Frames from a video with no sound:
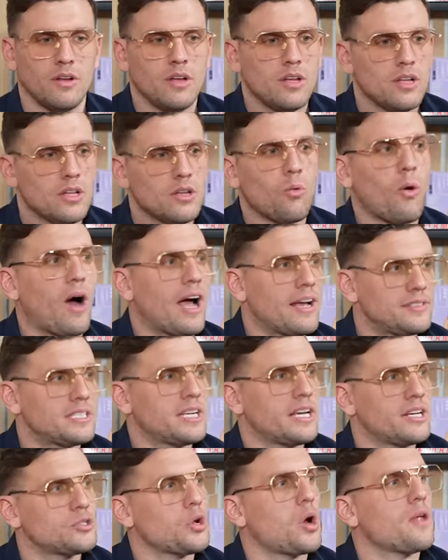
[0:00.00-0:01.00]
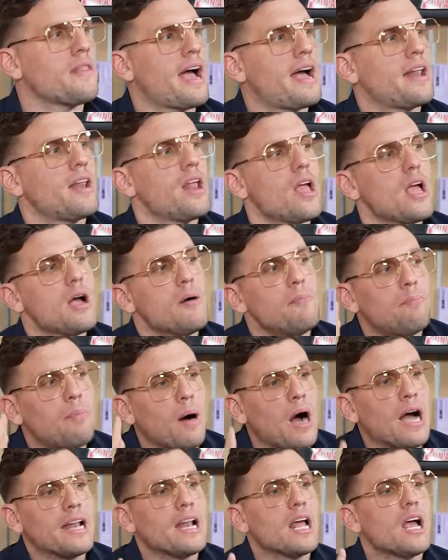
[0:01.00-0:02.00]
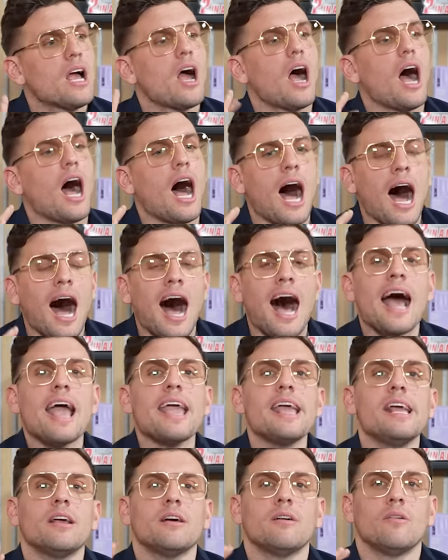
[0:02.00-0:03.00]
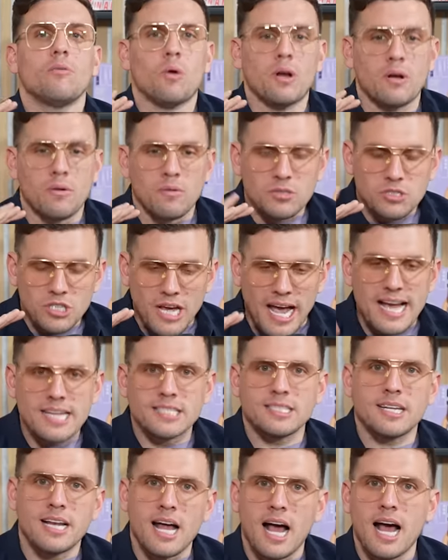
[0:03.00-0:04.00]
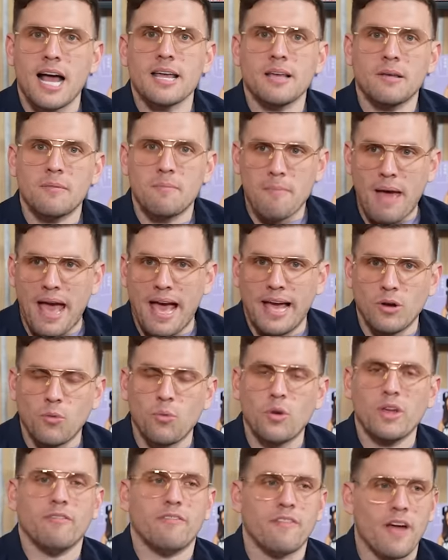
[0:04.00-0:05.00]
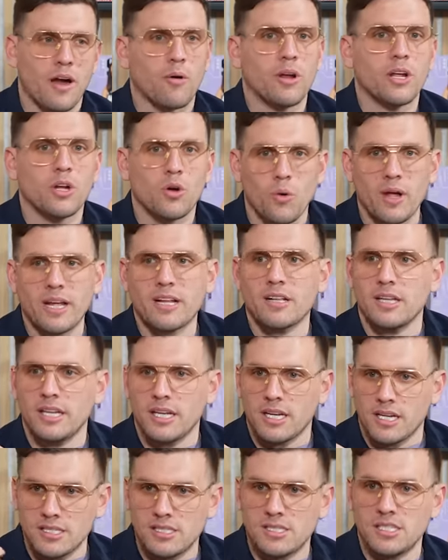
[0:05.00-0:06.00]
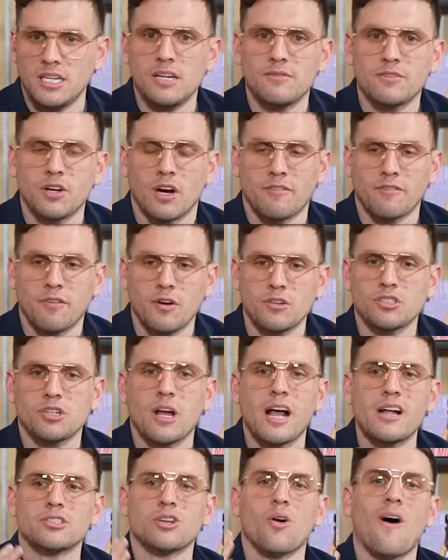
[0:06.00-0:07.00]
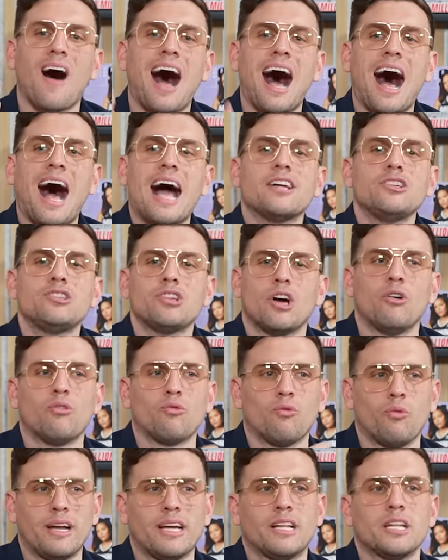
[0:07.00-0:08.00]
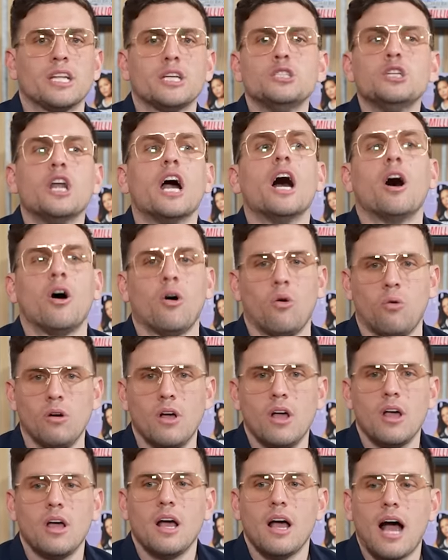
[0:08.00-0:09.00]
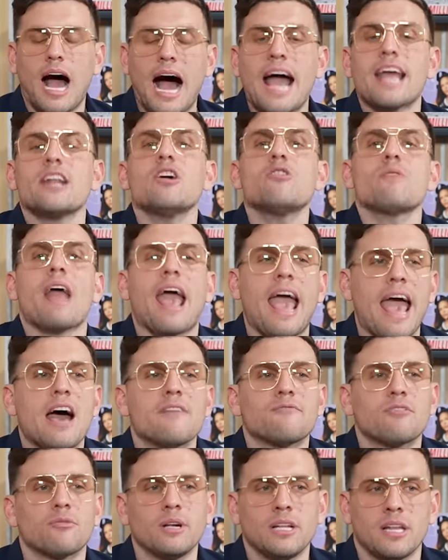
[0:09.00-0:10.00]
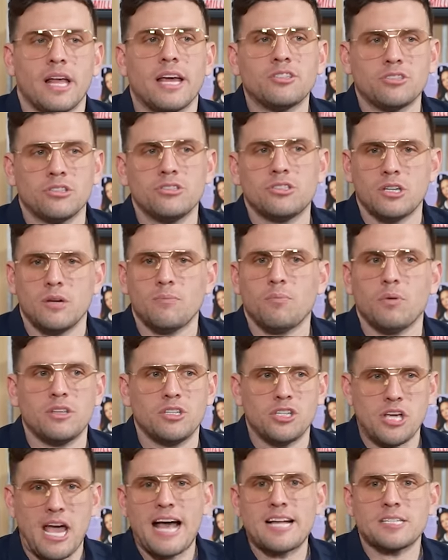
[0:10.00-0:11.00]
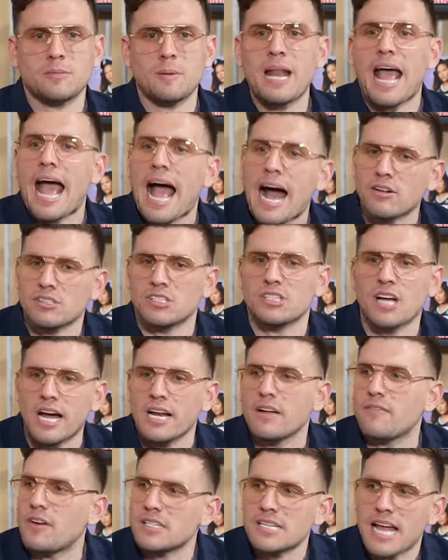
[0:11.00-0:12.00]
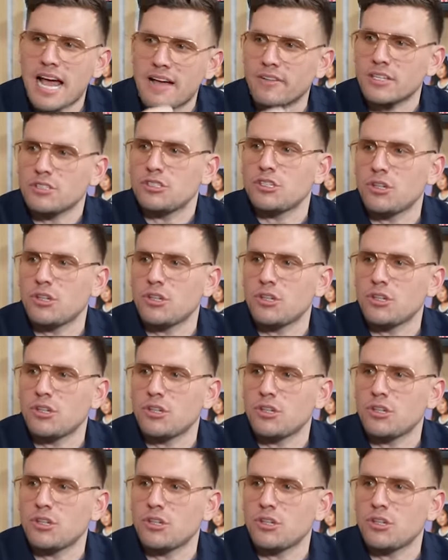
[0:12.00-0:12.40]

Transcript: have wives kids all that but i when jazz and i met we very quickly conceived our first child so i don't really know I don't have a relationship with Jasmine outside of us having